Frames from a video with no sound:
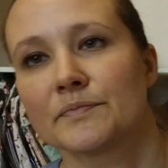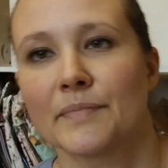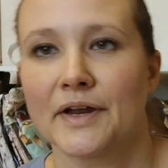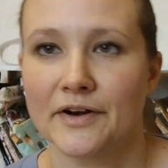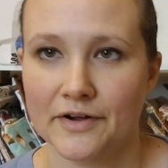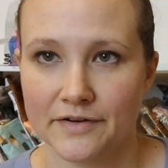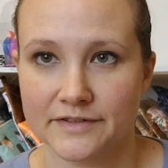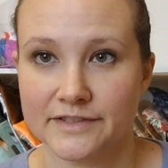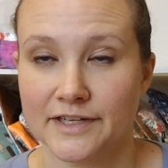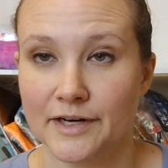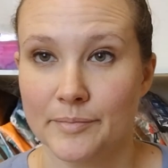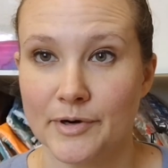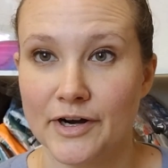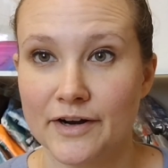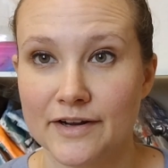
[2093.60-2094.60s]
My dog's
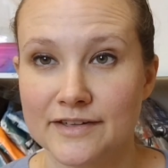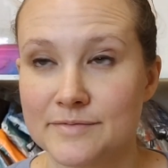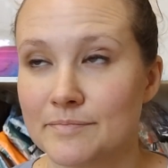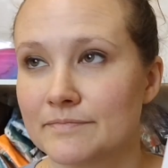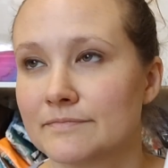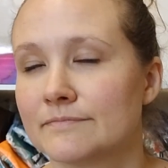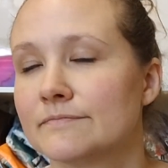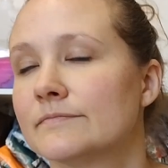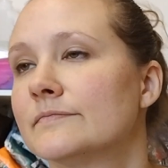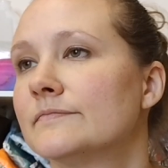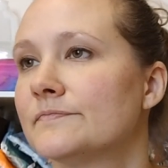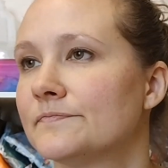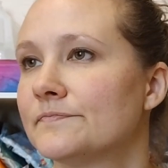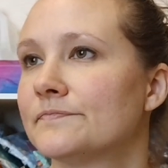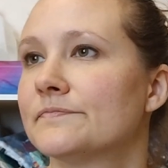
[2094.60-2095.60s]
gonna bark.
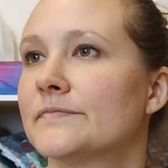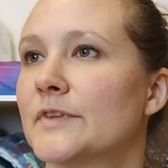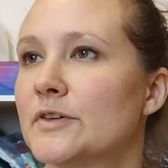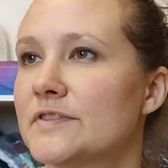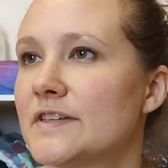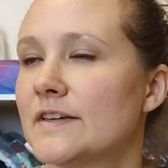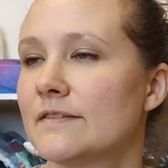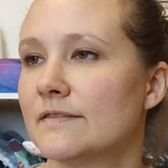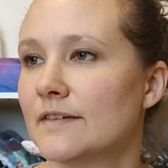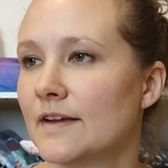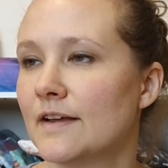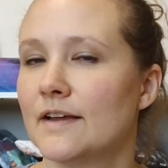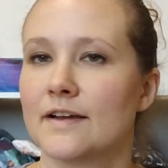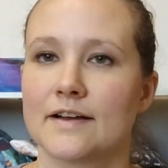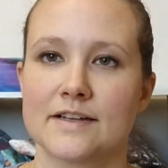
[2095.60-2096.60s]
See,
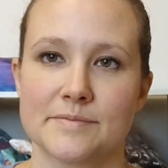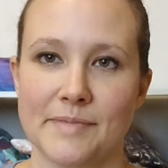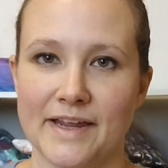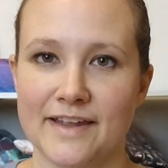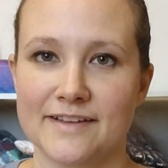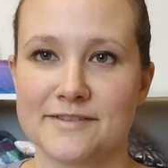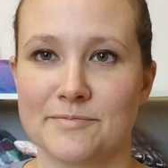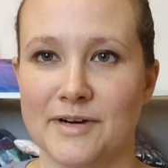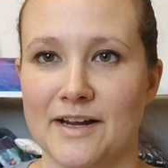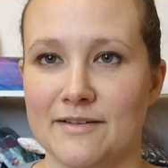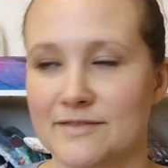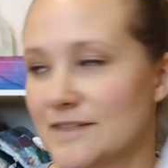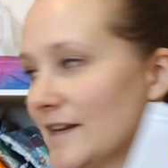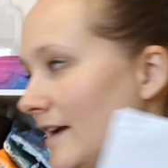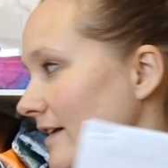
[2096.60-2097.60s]
because my kids went
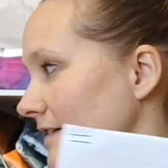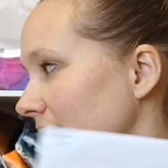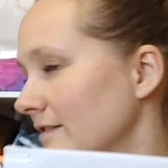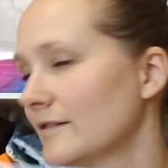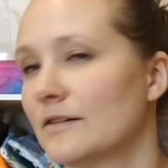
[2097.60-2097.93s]
outside.